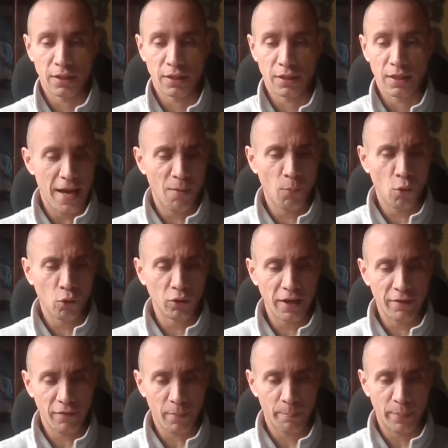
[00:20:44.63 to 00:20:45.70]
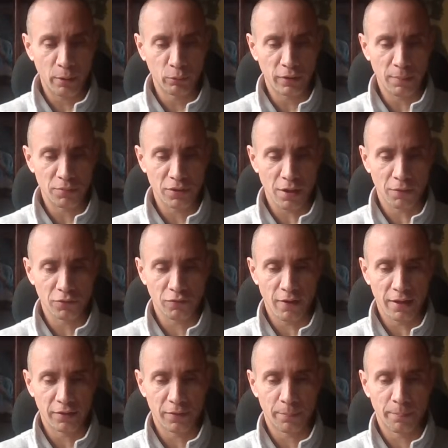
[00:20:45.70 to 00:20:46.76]
Now more than ever build themselves
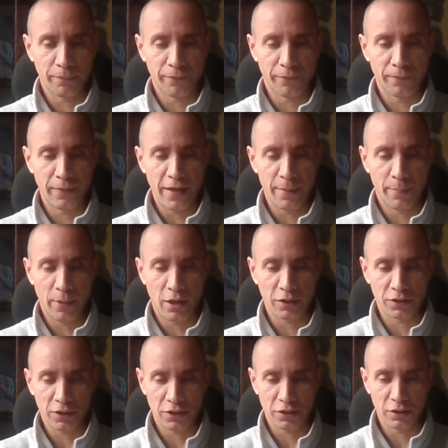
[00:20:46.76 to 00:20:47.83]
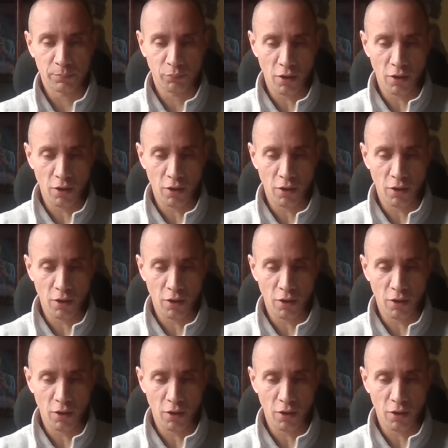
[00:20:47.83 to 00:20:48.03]
around their parties.